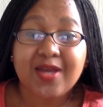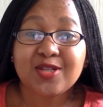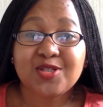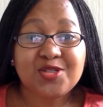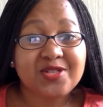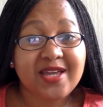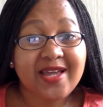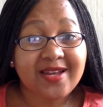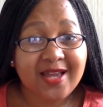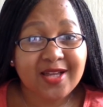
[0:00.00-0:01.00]
So today
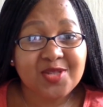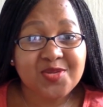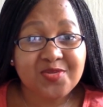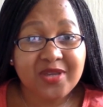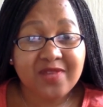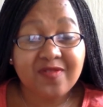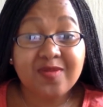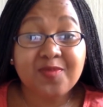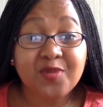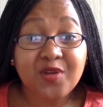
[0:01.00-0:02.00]
I'd like us to read from the
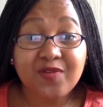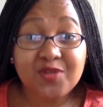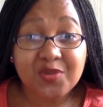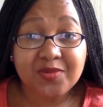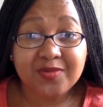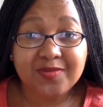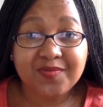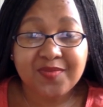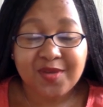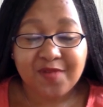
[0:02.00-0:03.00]
book of
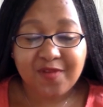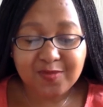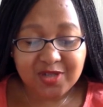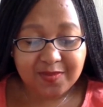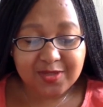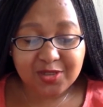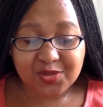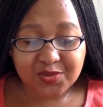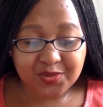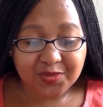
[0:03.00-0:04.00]
Joel, from chapter
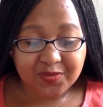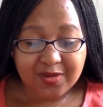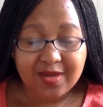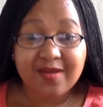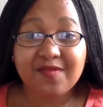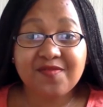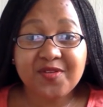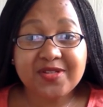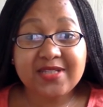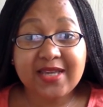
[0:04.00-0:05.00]
2,
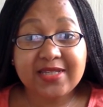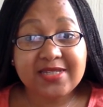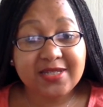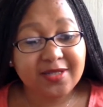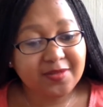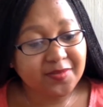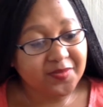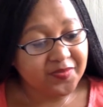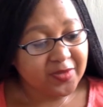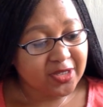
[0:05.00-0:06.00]
verse 18
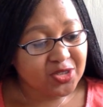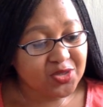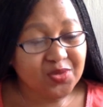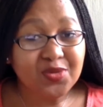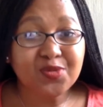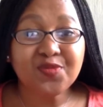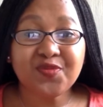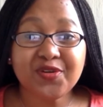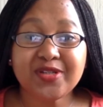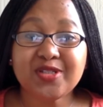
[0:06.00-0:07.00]
to
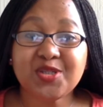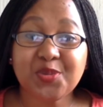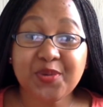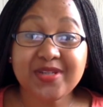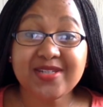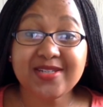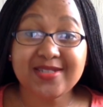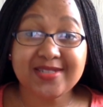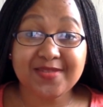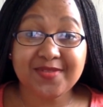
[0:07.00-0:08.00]
verse
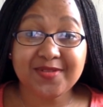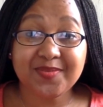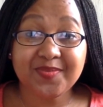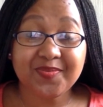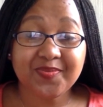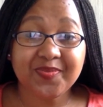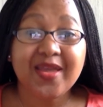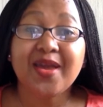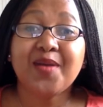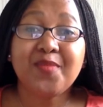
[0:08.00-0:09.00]

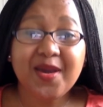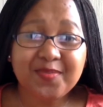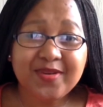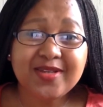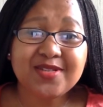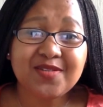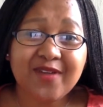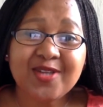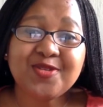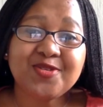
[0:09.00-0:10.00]
27. May I please
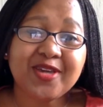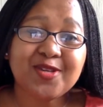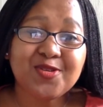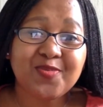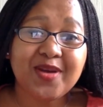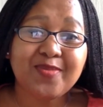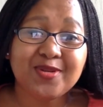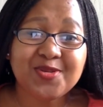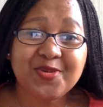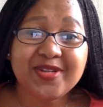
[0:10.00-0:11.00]
invite you to get your
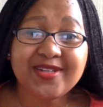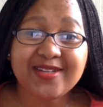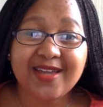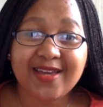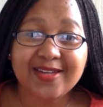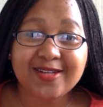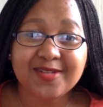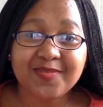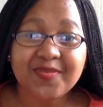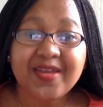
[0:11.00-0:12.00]
Bibles ready in
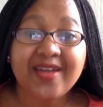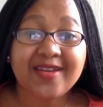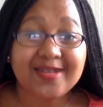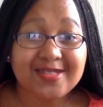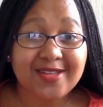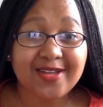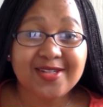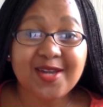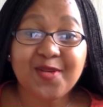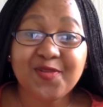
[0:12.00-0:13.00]
hand and let us
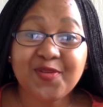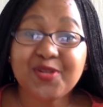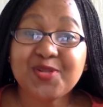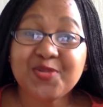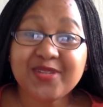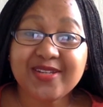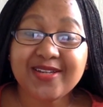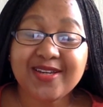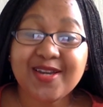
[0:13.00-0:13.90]
start our first reading